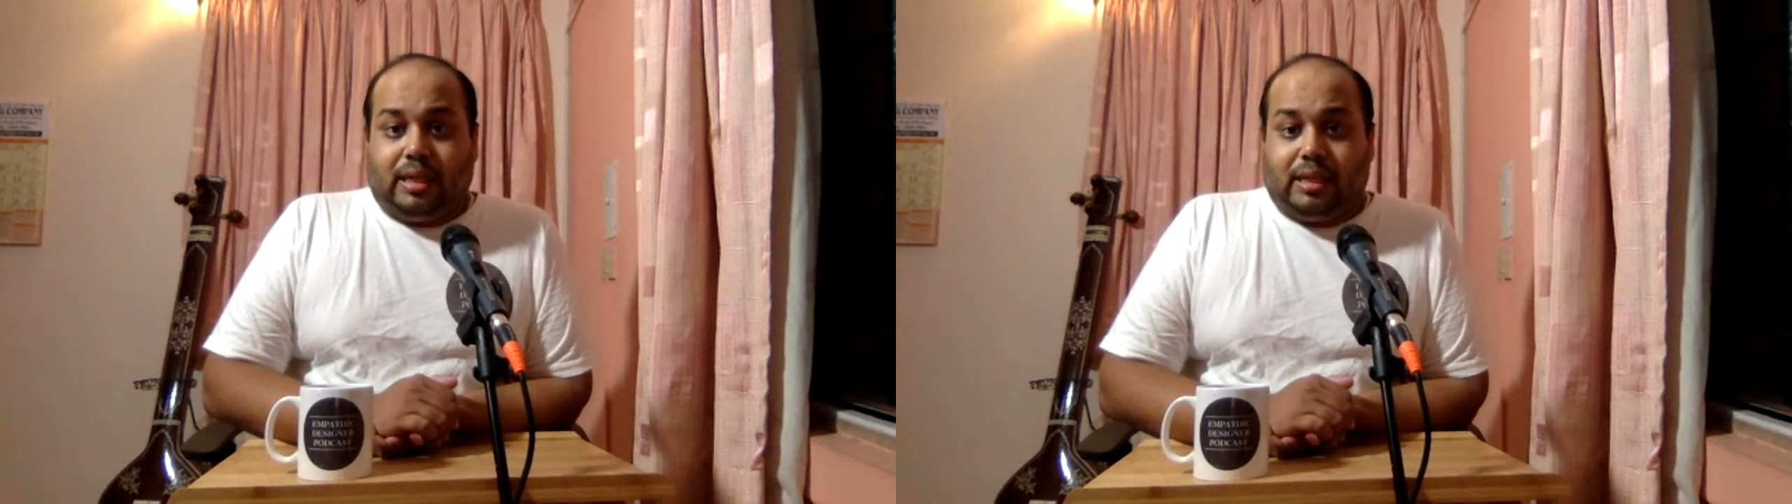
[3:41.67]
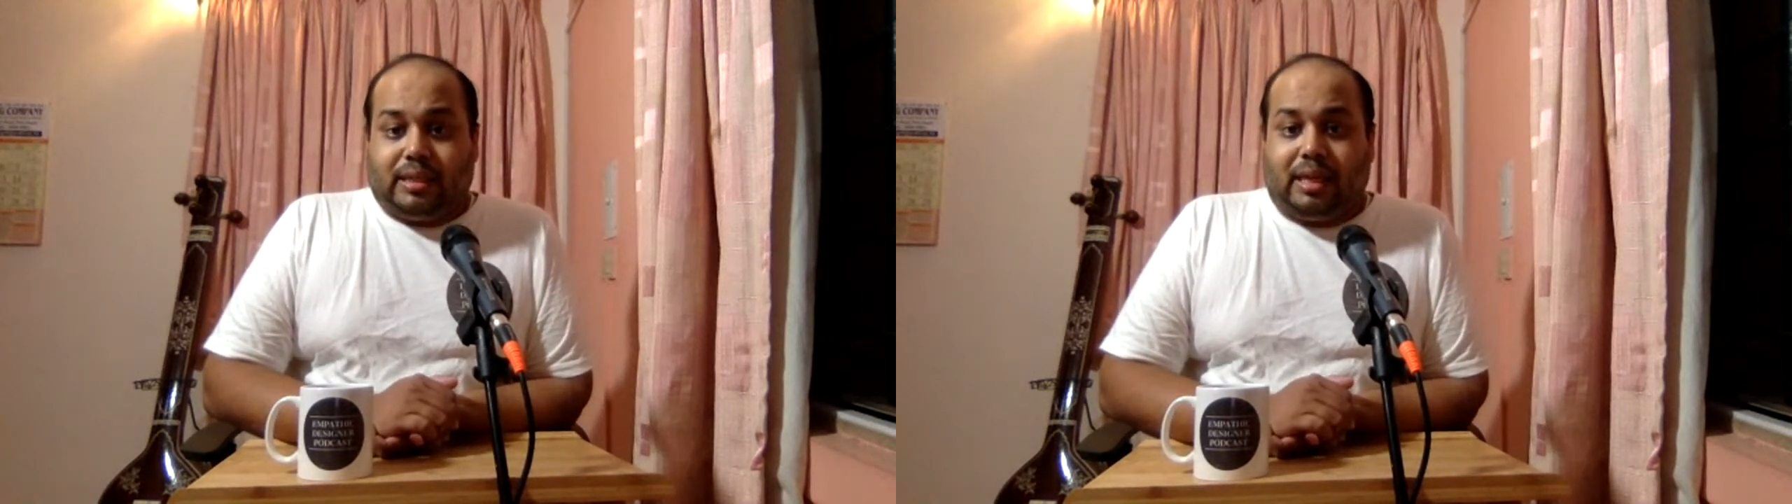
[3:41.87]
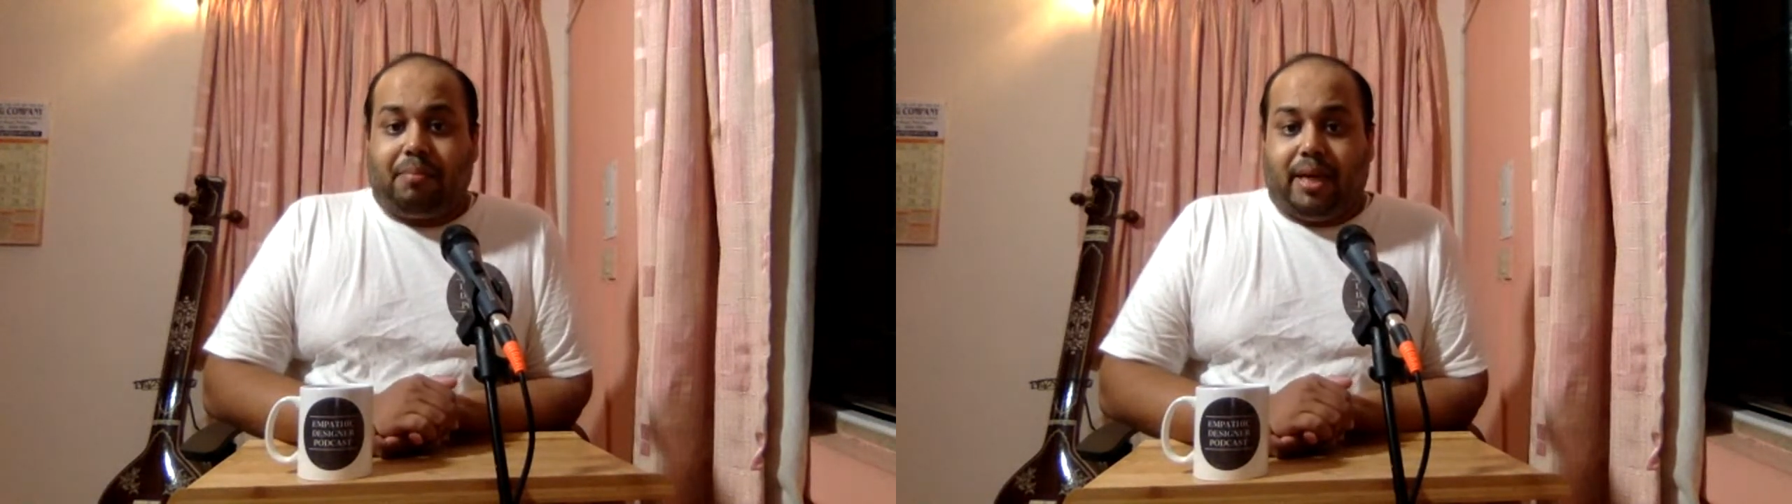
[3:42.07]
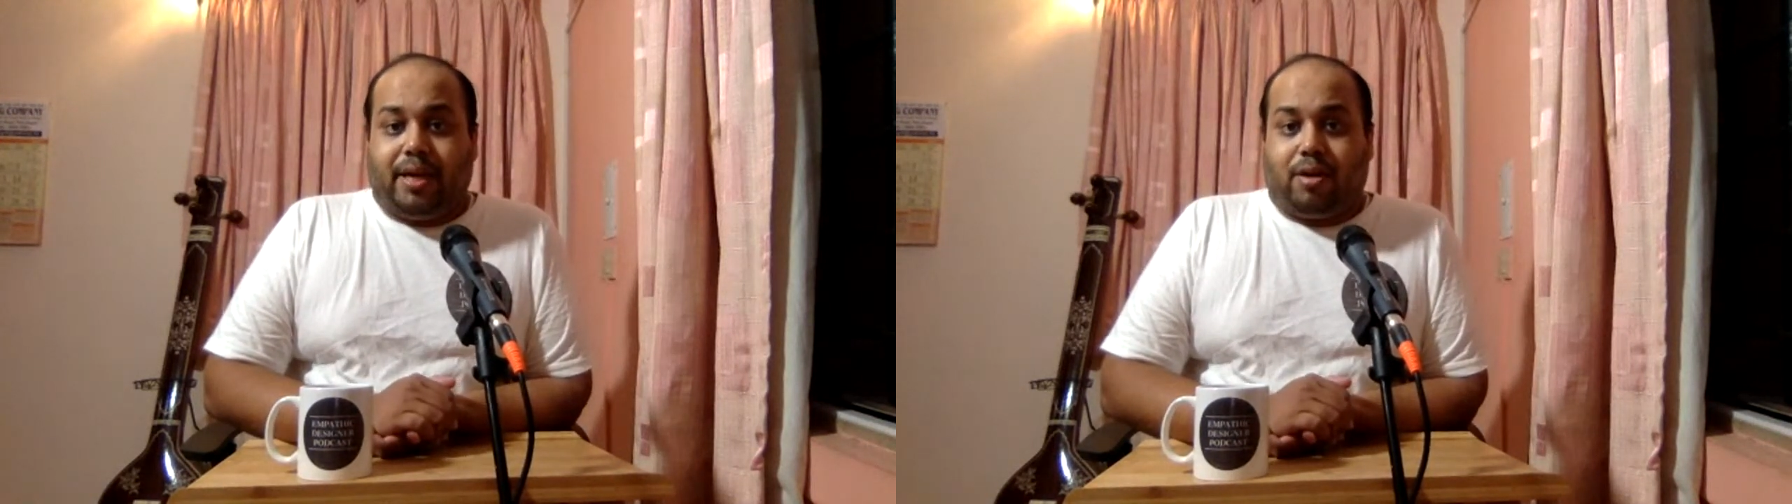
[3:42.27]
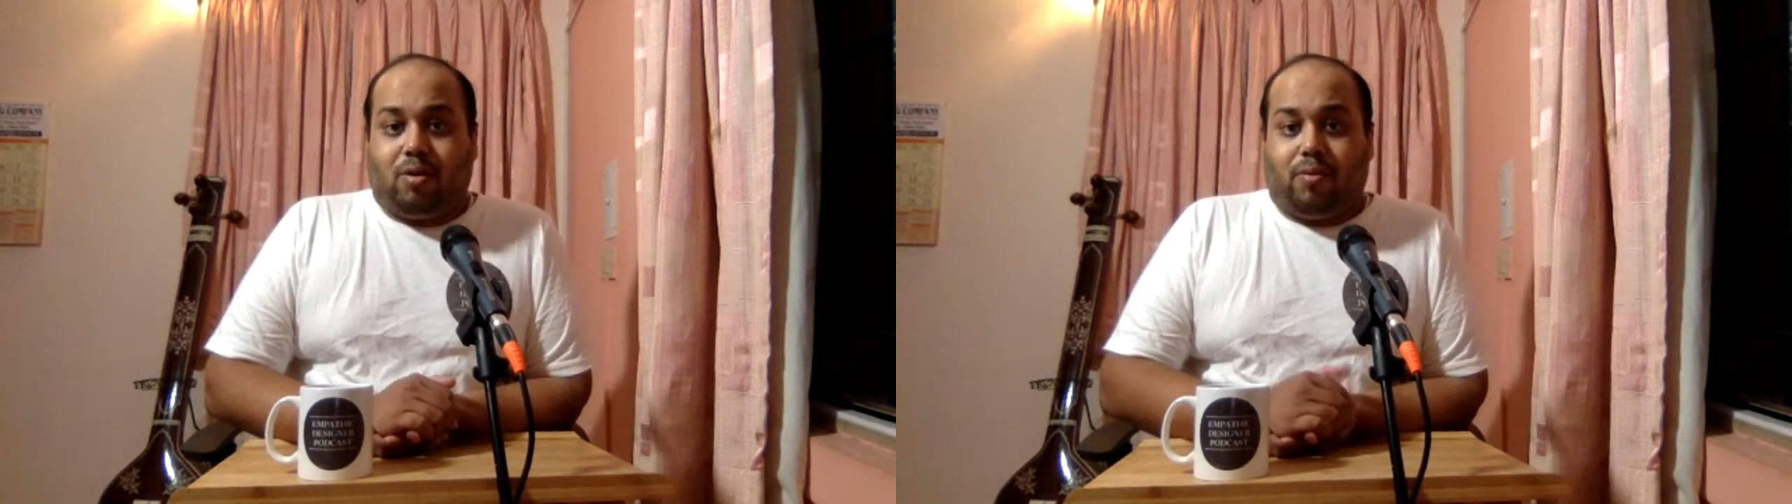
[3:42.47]
some
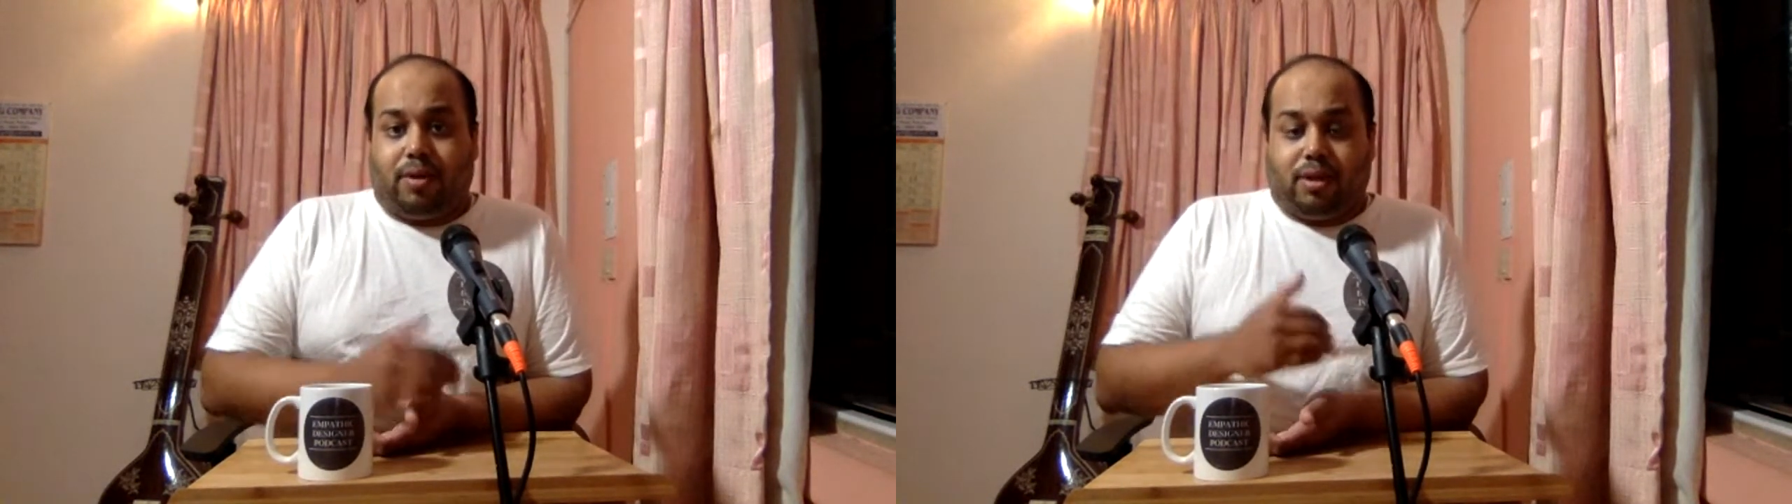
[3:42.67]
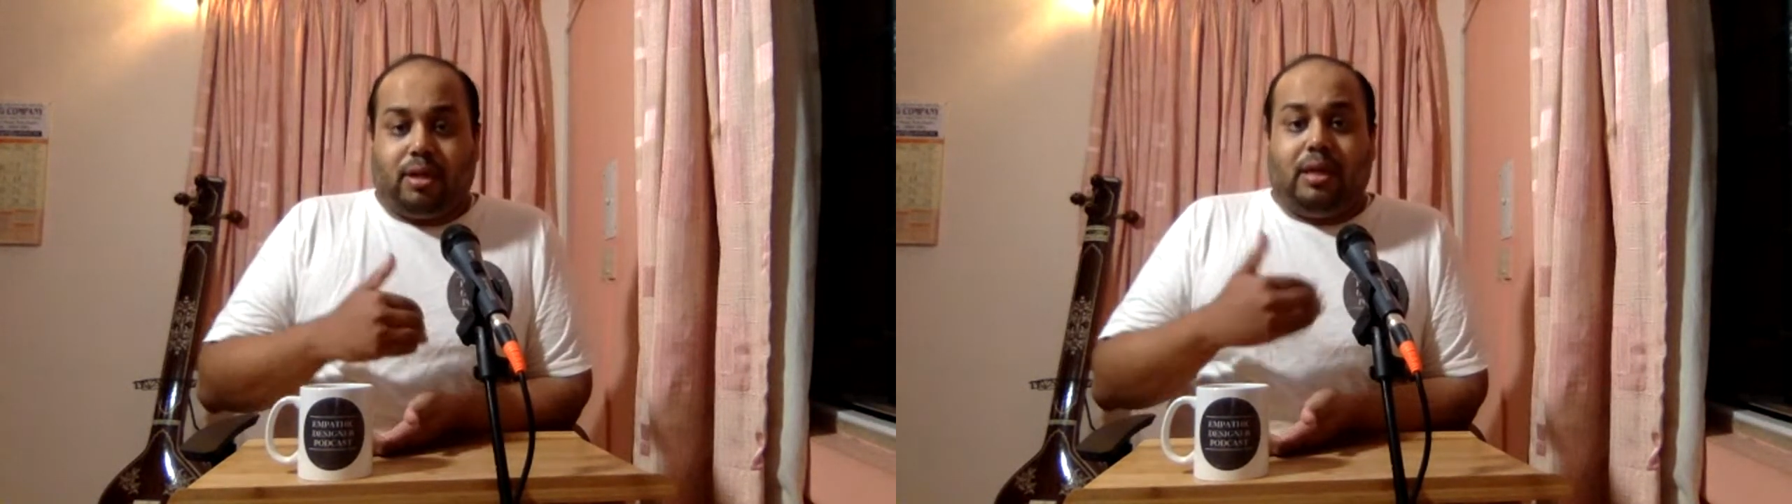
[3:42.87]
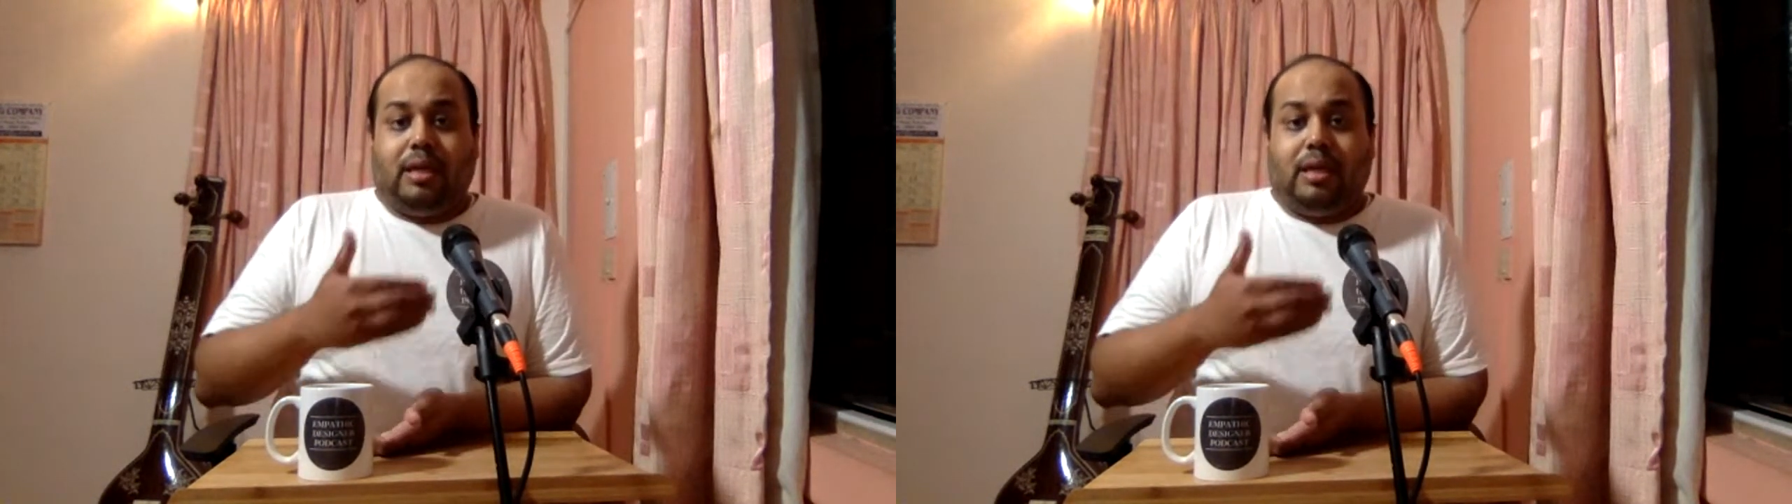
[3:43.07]
gear over